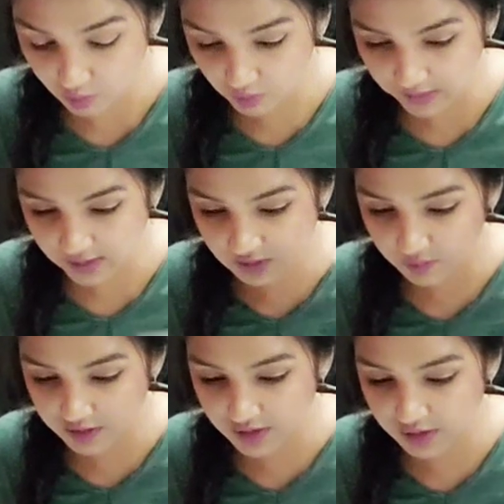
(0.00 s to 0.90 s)
want this
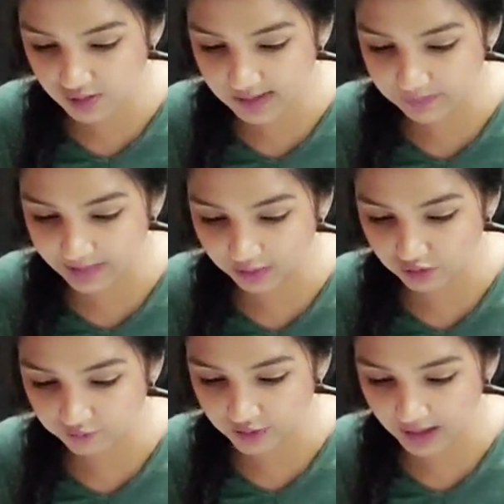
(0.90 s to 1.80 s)
person to slip out
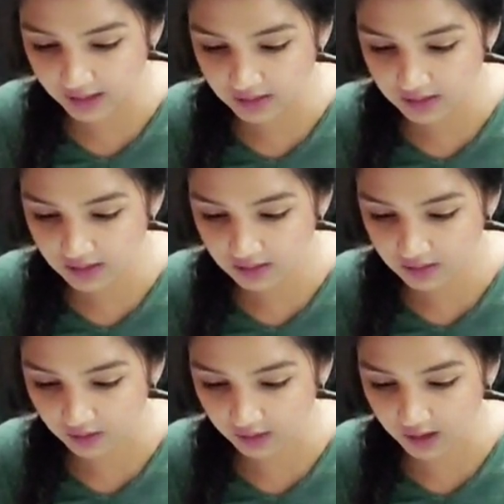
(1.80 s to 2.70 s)
of your hand.
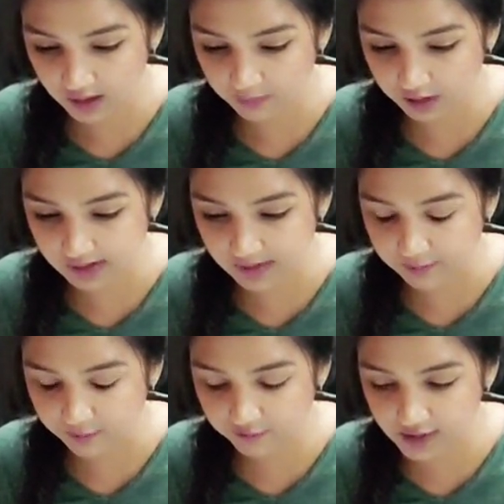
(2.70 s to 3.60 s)
Okay, because I
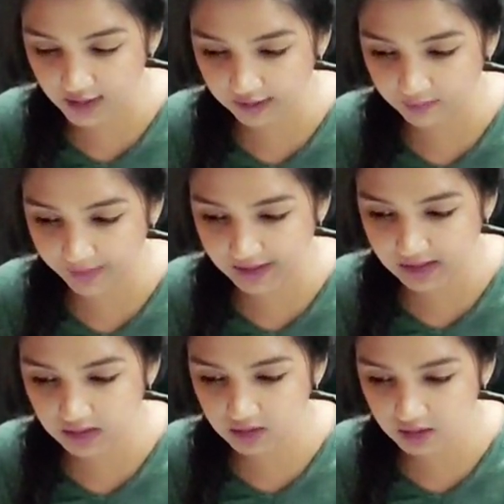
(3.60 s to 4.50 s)
feel like the
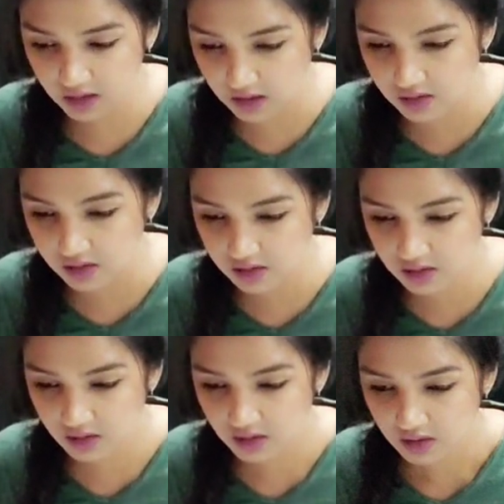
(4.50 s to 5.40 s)
pentacle is
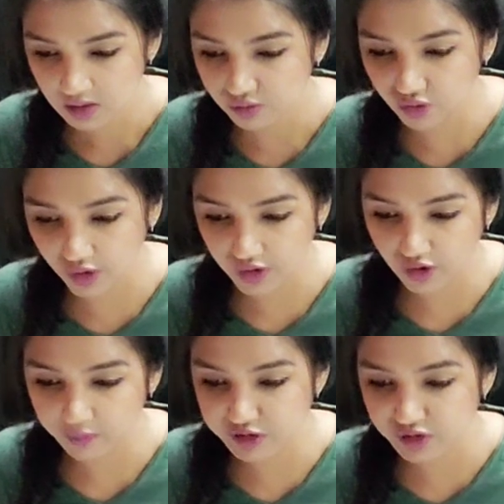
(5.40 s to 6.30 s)
not an
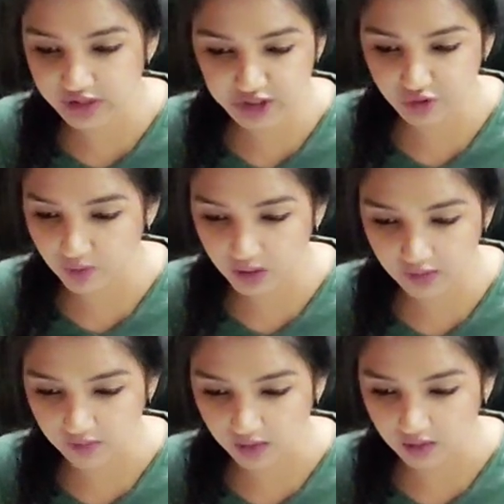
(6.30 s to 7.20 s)
opportunity or
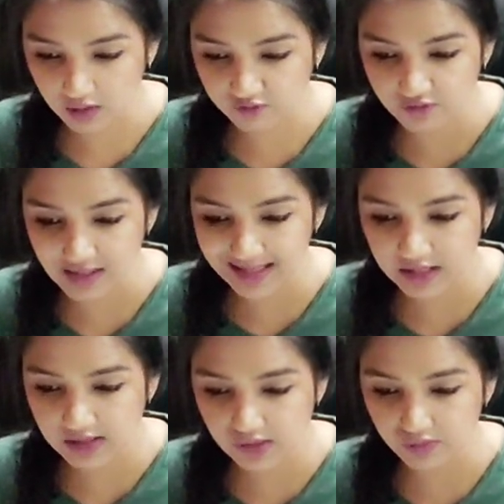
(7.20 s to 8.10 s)
anything. I feel like
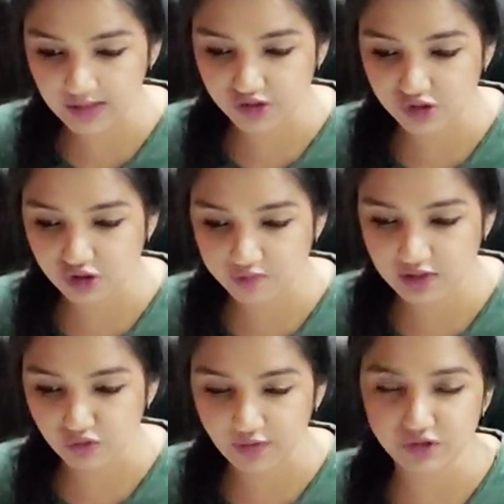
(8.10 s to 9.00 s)
it's a relationship
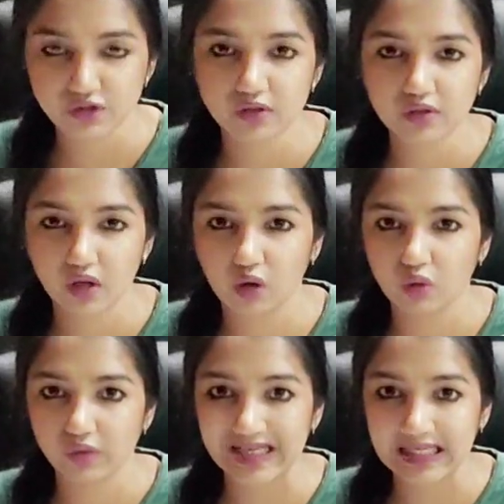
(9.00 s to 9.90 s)
situation, the whole
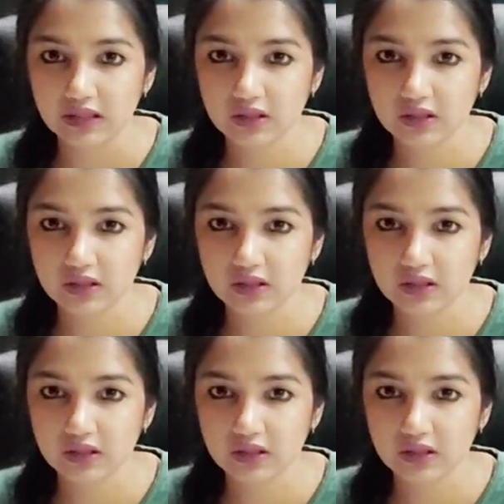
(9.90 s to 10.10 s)
reading.